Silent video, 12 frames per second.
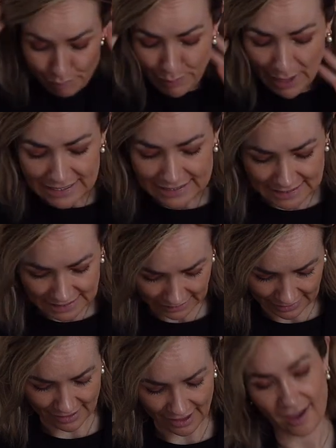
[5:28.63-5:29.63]

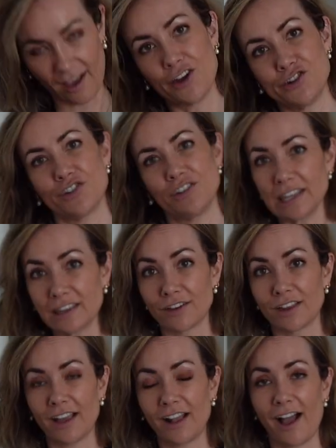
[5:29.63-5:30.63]
basic thing underneath of
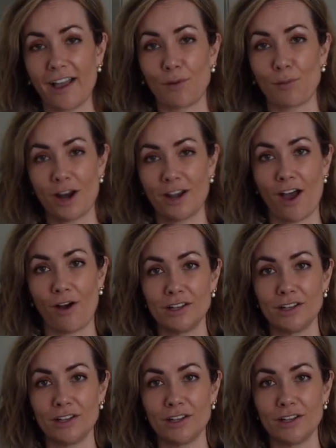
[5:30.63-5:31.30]
it like I am right now.